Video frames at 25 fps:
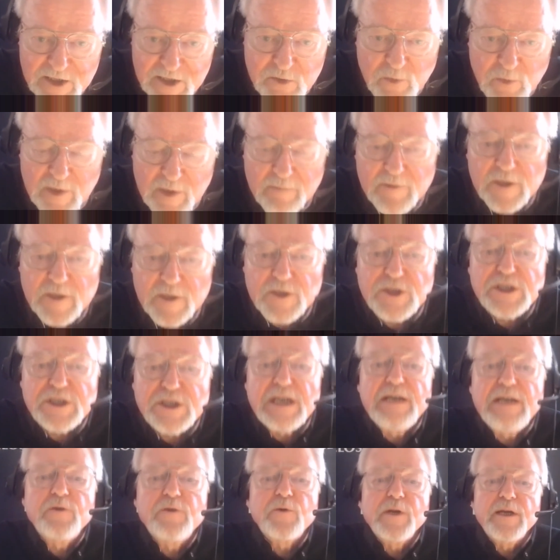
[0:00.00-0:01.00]
whatever the
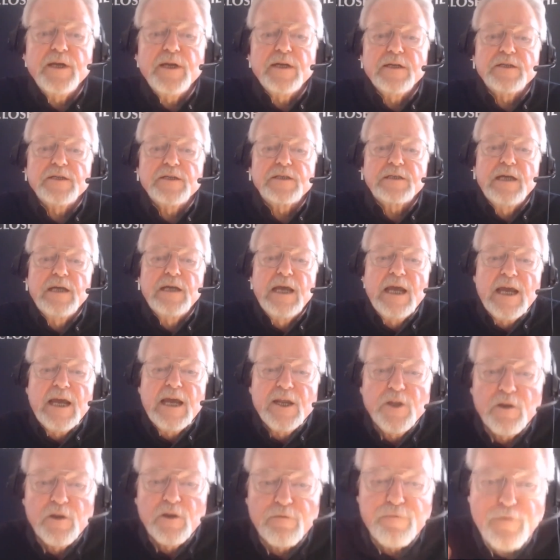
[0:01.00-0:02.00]
scenery is.
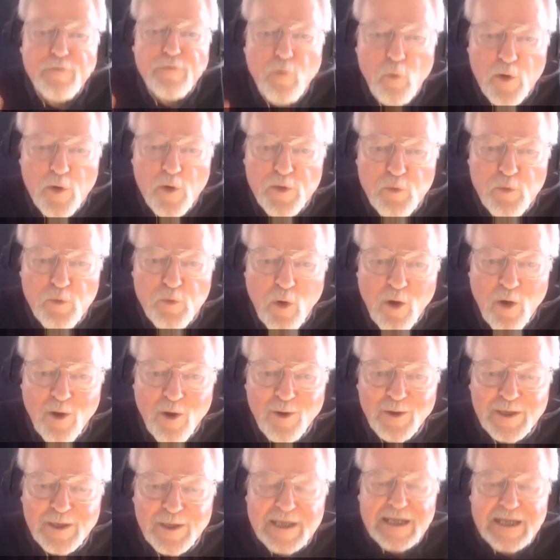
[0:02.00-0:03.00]
The fourth
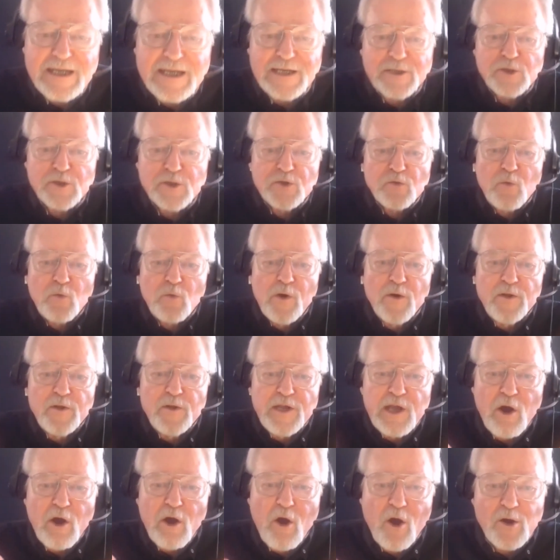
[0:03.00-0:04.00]
wall is where
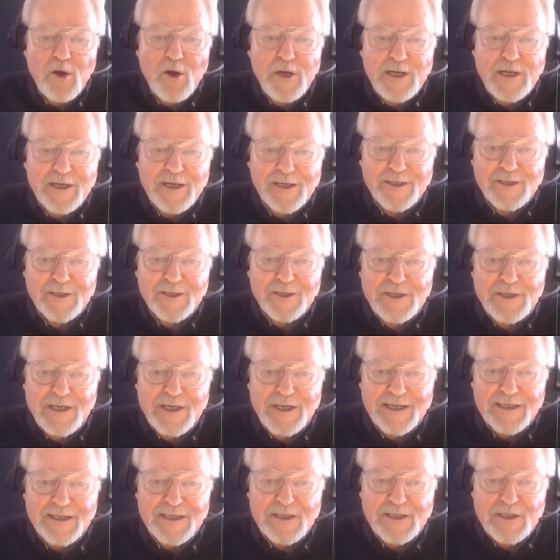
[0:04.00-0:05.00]
the audience
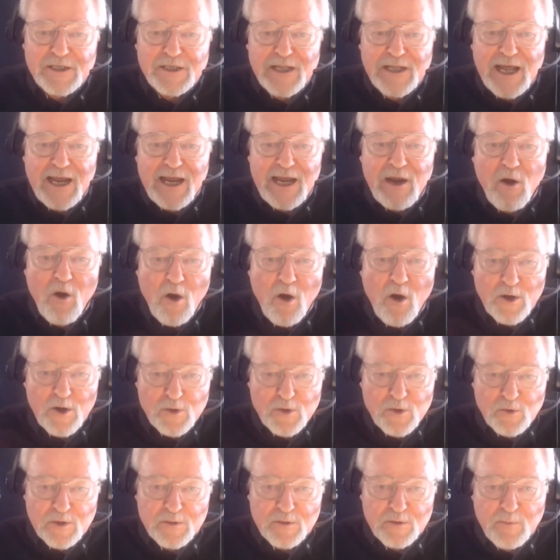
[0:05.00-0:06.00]
sits. They are,
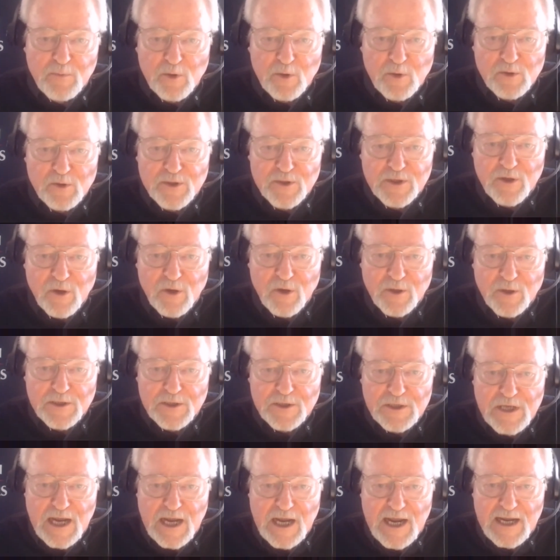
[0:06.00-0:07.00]
to a person on
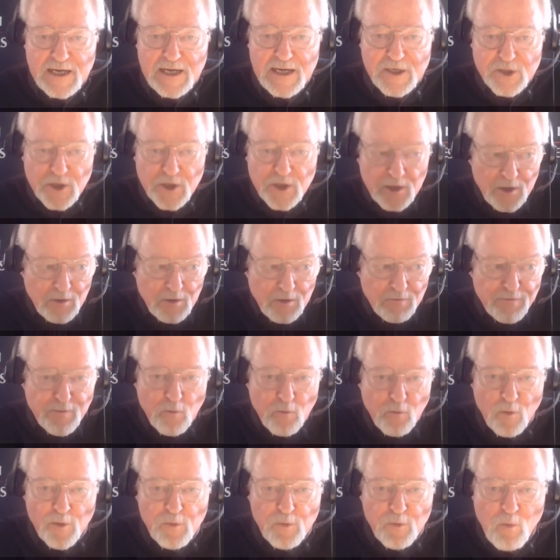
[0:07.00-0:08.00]
stage, the
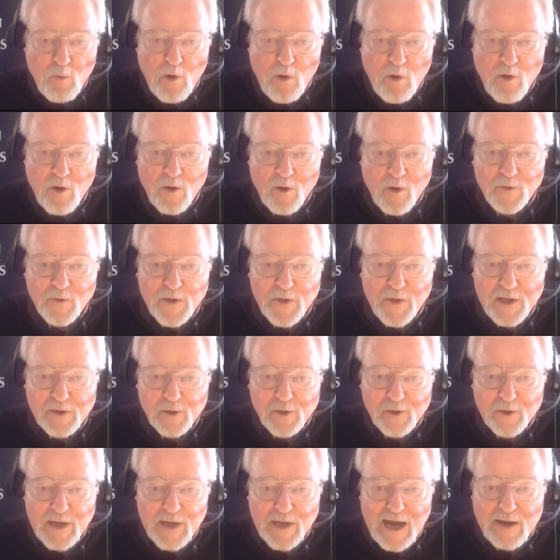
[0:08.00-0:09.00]
fourth wall. They
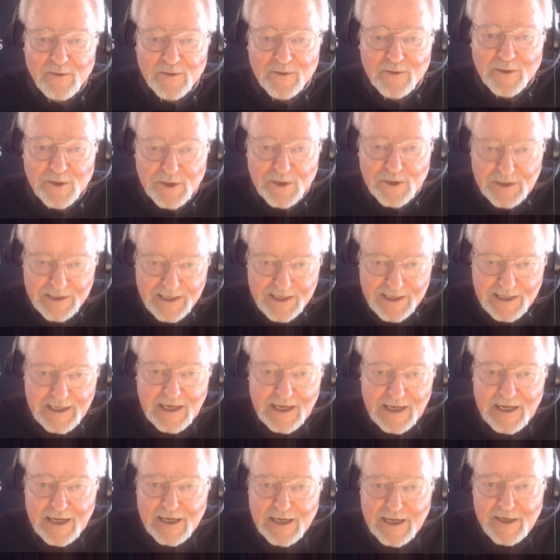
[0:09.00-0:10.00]
look out and see,
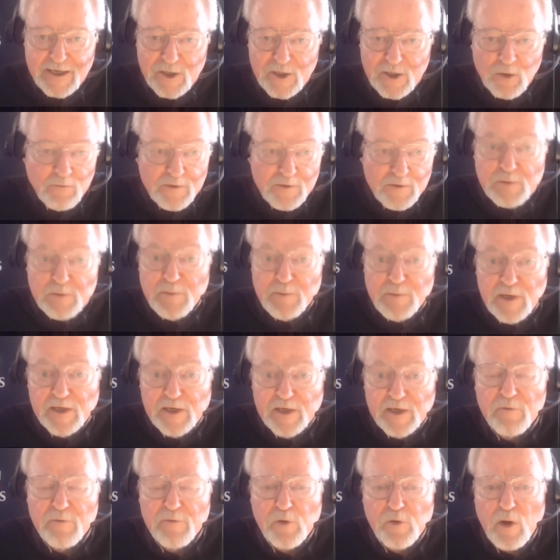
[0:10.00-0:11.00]
you know, if it's a big
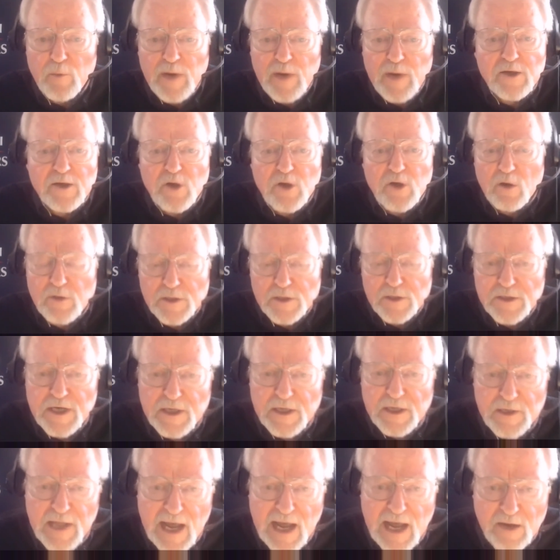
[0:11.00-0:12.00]
enough crowd. When I talk to
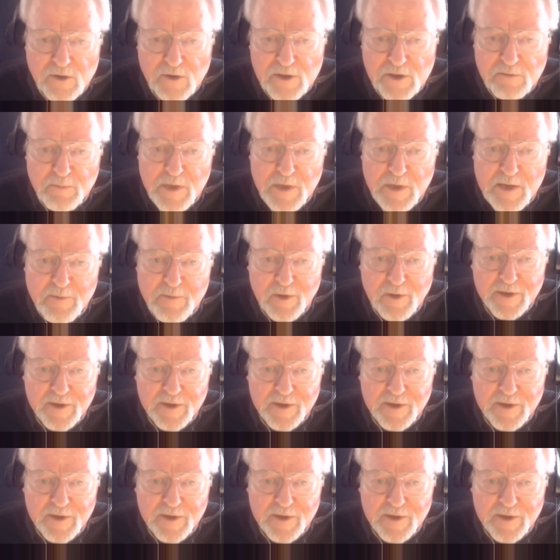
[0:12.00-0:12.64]
10,000 people, it